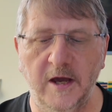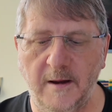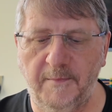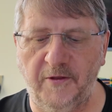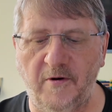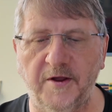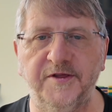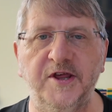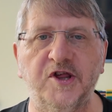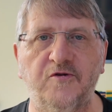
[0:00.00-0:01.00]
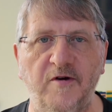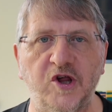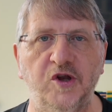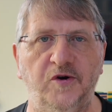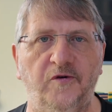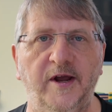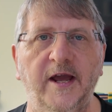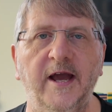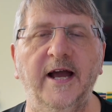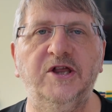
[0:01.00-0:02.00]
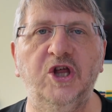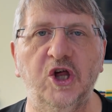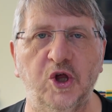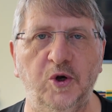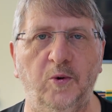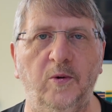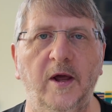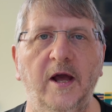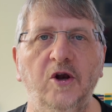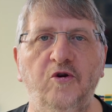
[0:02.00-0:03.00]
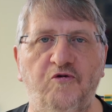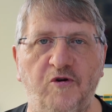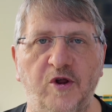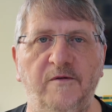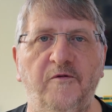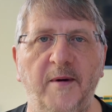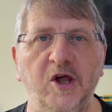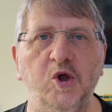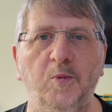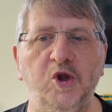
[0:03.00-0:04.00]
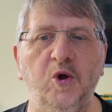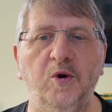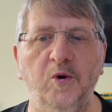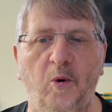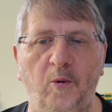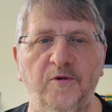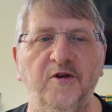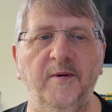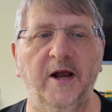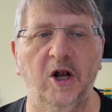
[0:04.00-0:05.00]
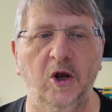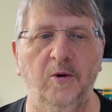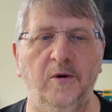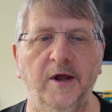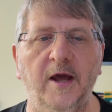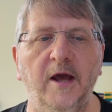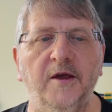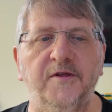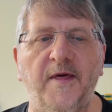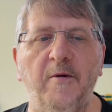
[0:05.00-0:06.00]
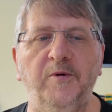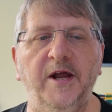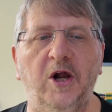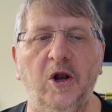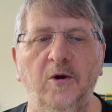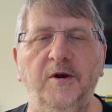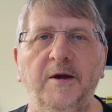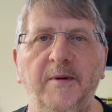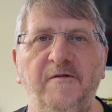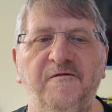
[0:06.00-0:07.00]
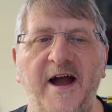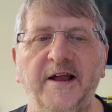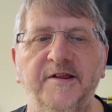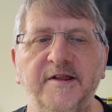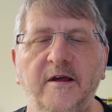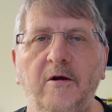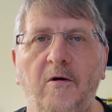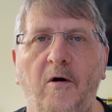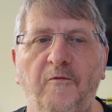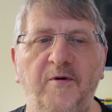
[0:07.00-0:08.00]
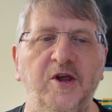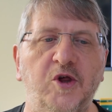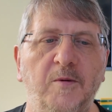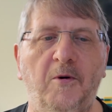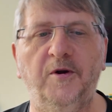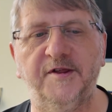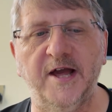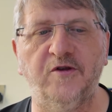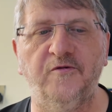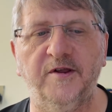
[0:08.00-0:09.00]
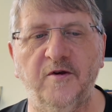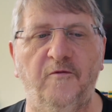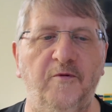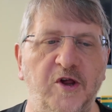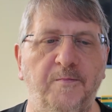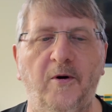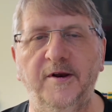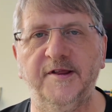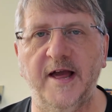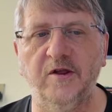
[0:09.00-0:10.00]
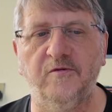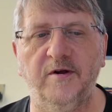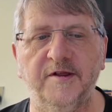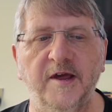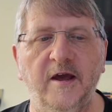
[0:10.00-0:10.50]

But there are discretionary additional nutrition information which you can also include. So that would include, it would be fats, of which monosaturates, of which polysaturates.